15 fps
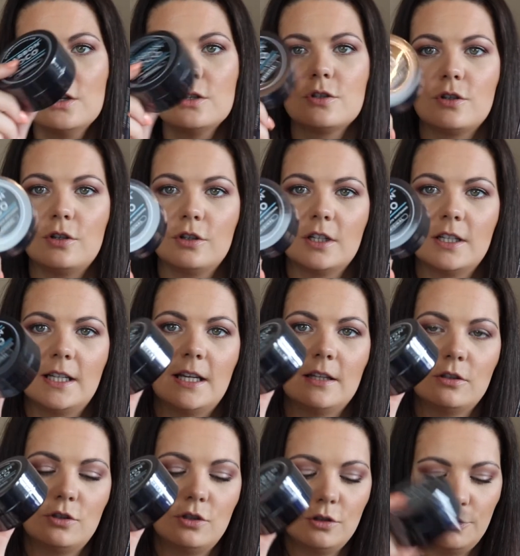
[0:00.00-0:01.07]
So you're gonna get
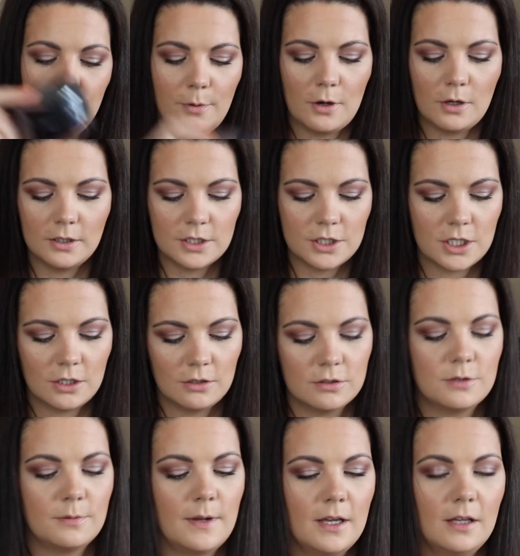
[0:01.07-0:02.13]
the tooth polish here
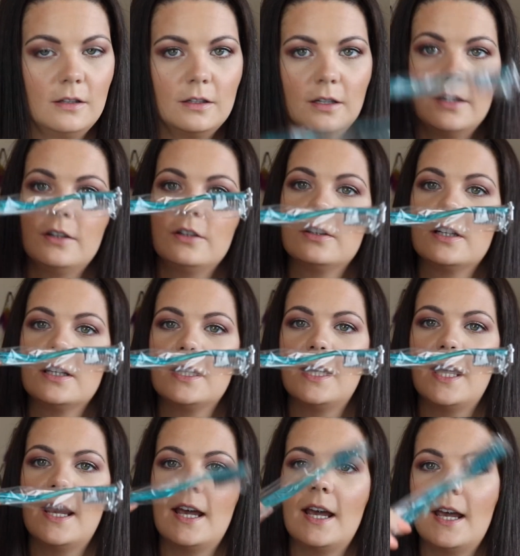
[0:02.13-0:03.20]
as well. You're gonna
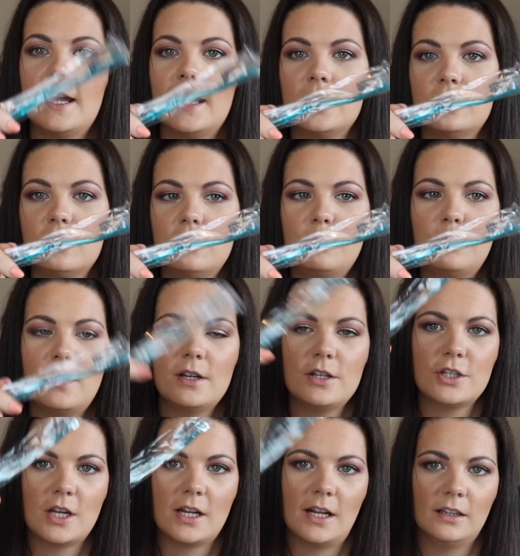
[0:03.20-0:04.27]
get a
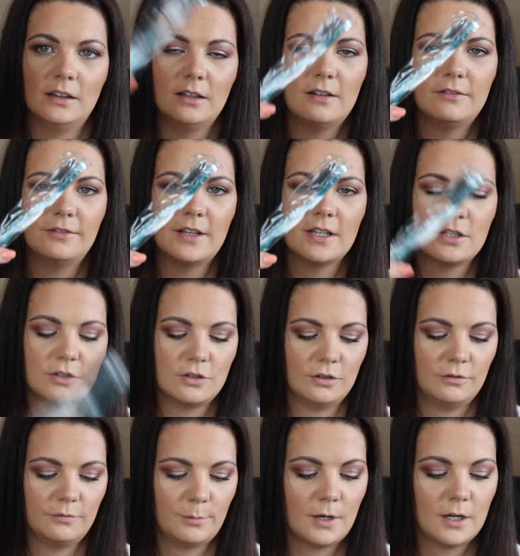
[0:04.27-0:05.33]
toothbrush, and I love this
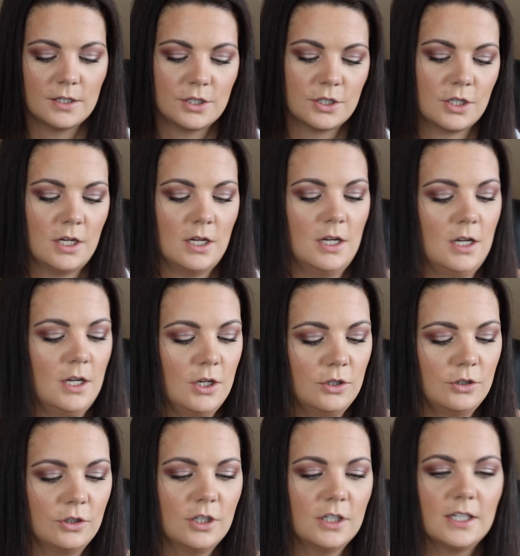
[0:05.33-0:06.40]
toothbrush.
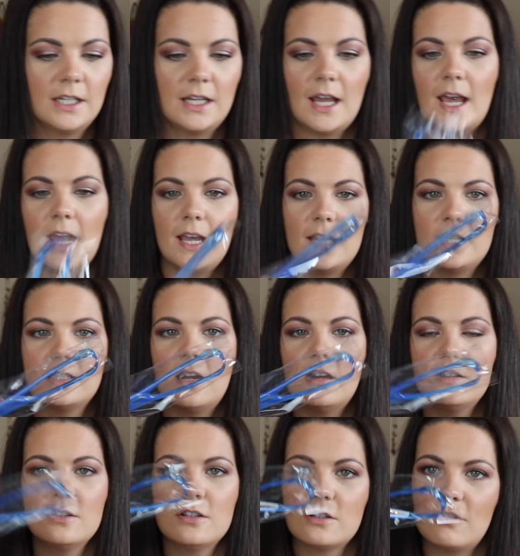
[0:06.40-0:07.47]
You're gonna get a
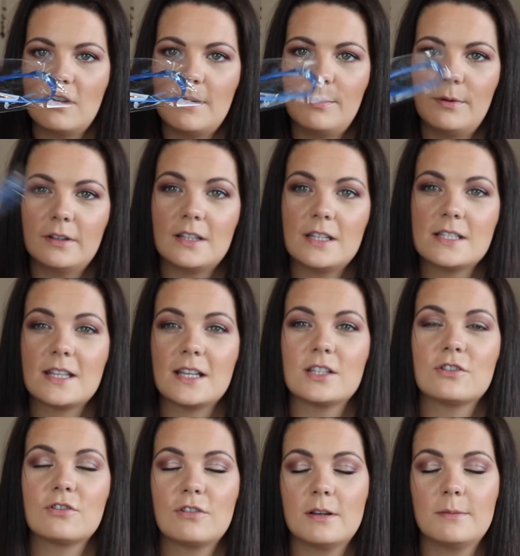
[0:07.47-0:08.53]
tongue scraper. These
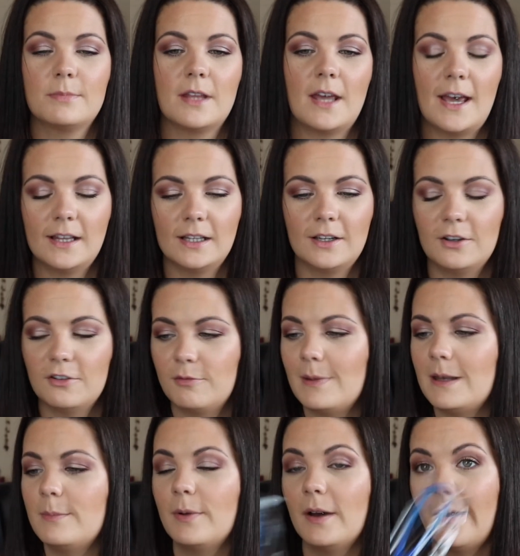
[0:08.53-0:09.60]
things creep the hell out of
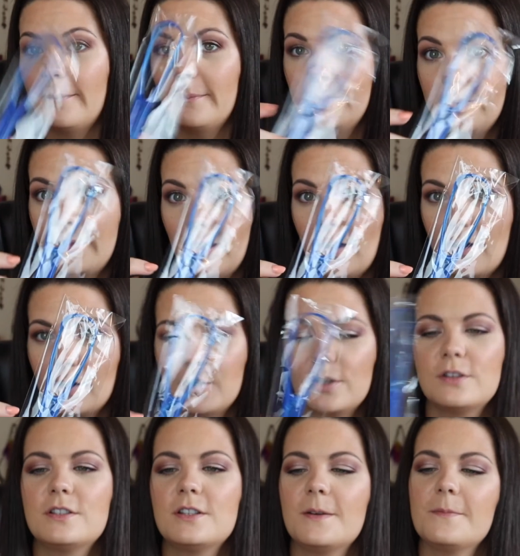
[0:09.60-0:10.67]
me, but they are
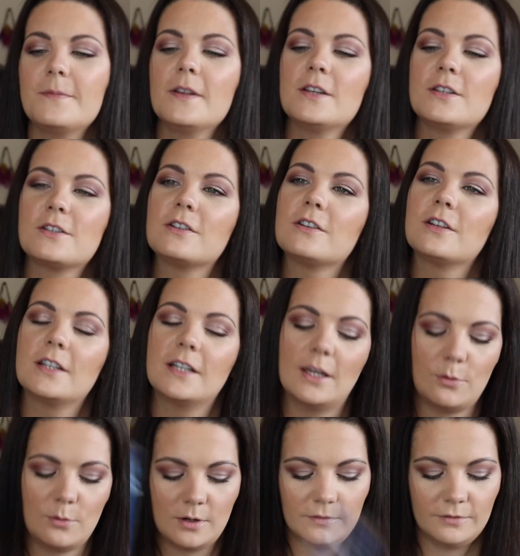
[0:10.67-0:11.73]
good. So you're going to
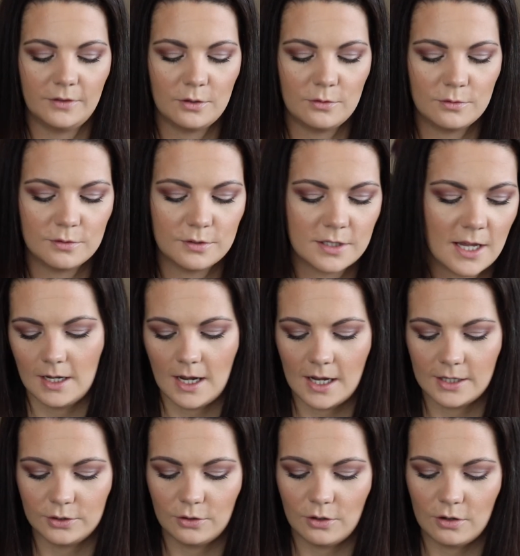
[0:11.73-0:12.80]
get one of those,
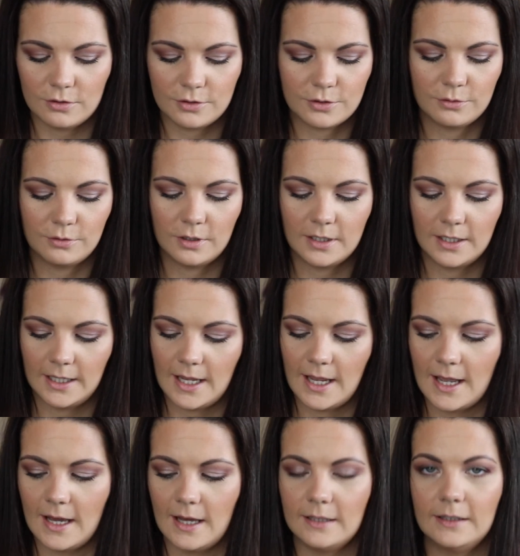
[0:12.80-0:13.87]
and you're also going to
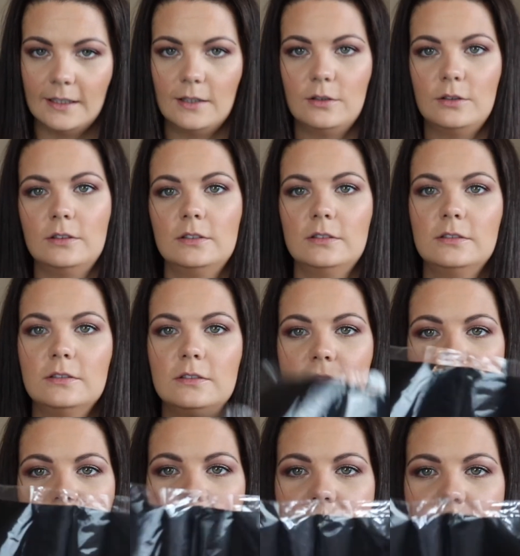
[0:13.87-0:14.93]
get a little
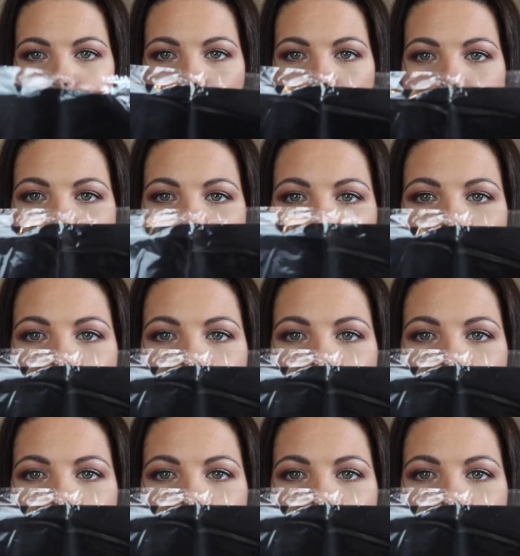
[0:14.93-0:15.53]
travel bag